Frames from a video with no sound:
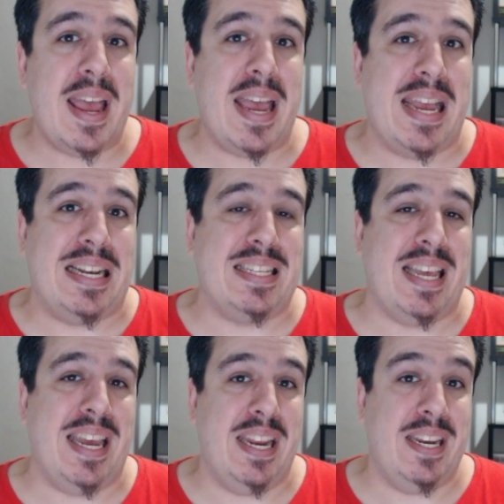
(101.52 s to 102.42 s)
And
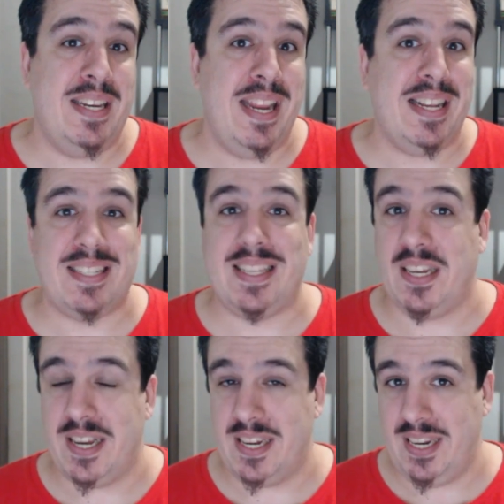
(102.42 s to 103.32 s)
they nixed that
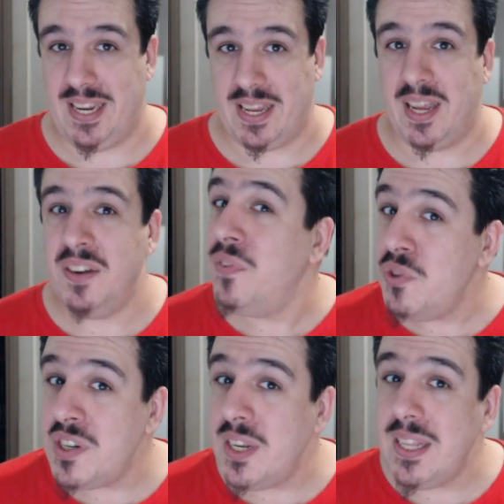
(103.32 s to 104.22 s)
idea.
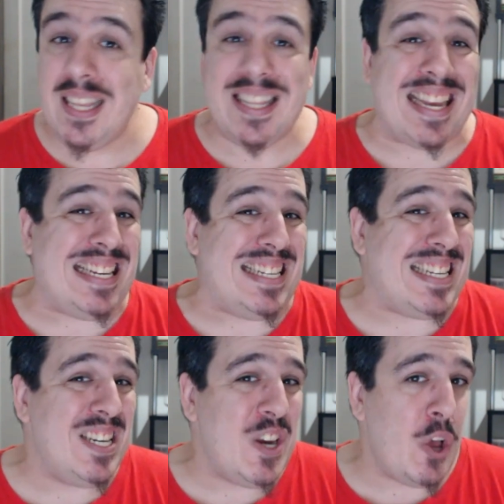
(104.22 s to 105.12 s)
Unfortunately, they
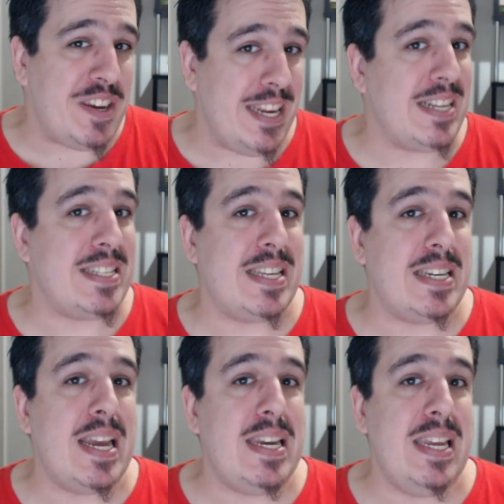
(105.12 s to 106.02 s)
did not nix that
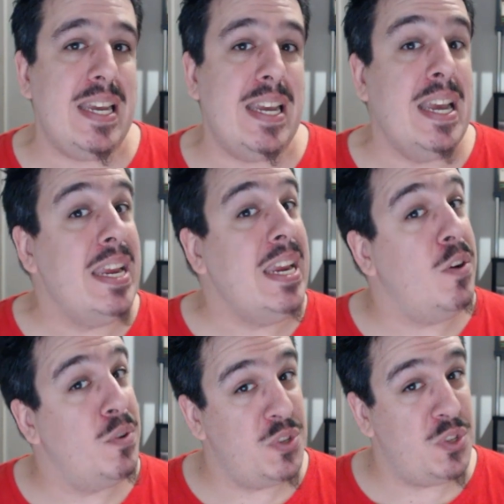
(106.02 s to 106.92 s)
idea
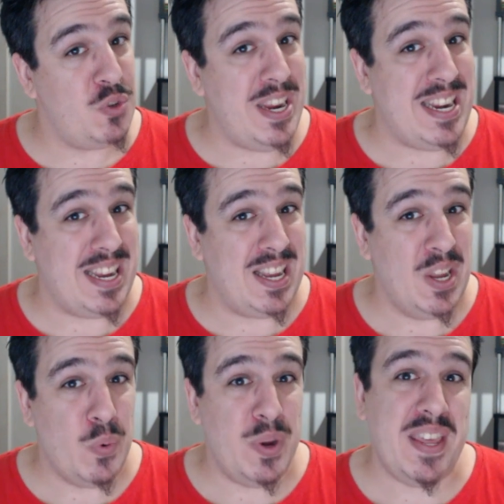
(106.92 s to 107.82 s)
here in Australia,
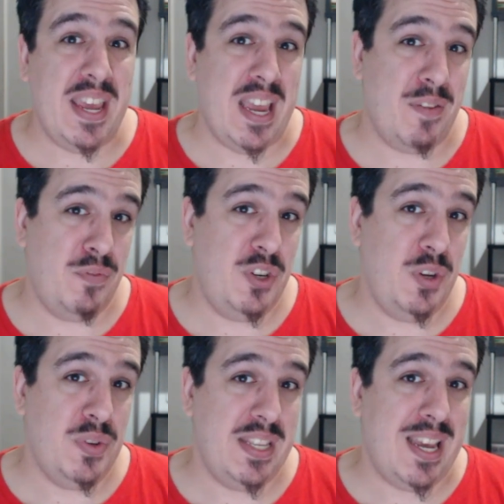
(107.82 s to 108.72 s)
where they have
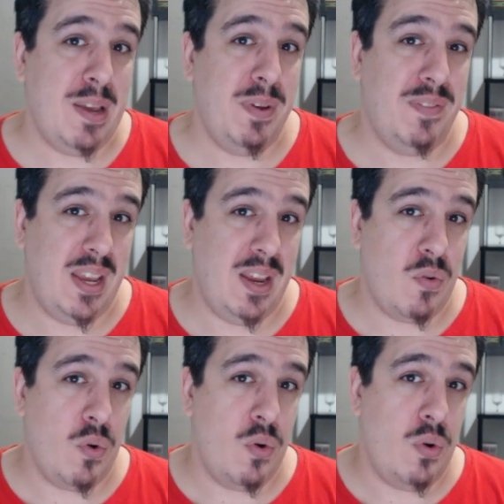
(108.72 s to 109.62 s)
reduced the
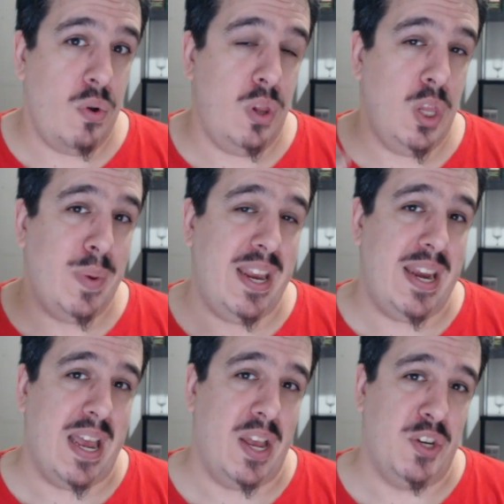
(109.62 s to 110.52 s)
ABV all the way
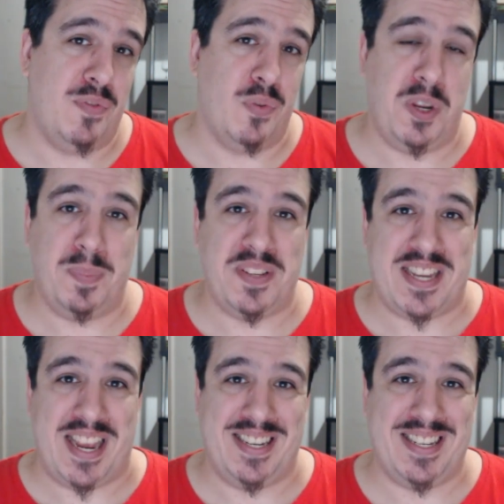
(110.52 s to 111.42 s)
down to
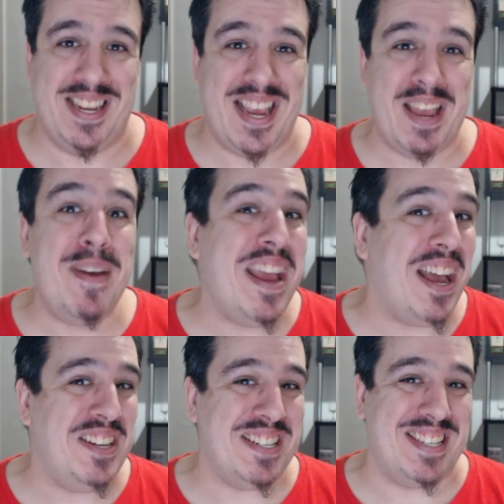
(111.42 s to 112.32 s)
40%. And may
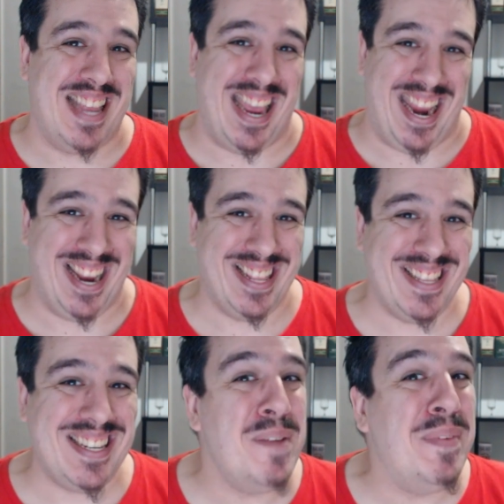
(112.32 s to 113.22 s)
I just say
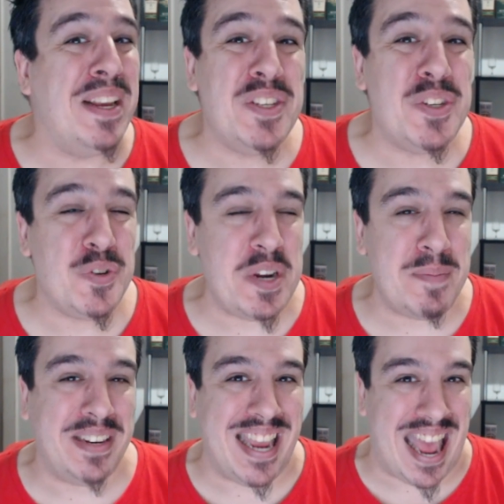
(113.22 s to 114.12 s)
that I'm
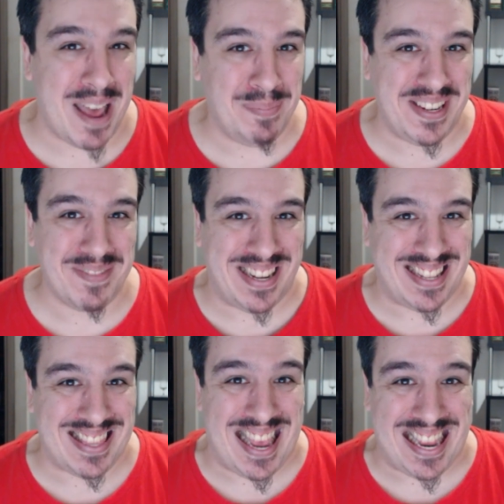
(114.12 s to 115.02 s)
extremely happy
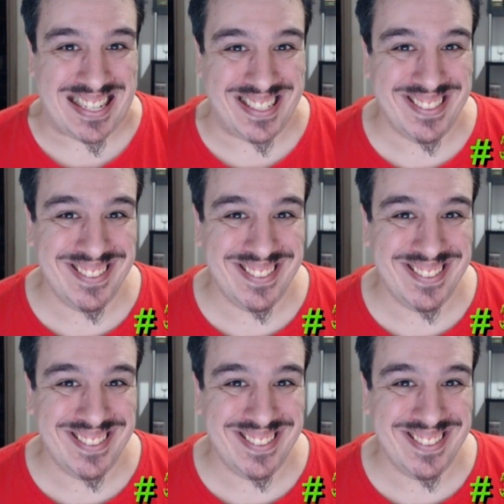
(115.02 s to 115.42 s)
about that.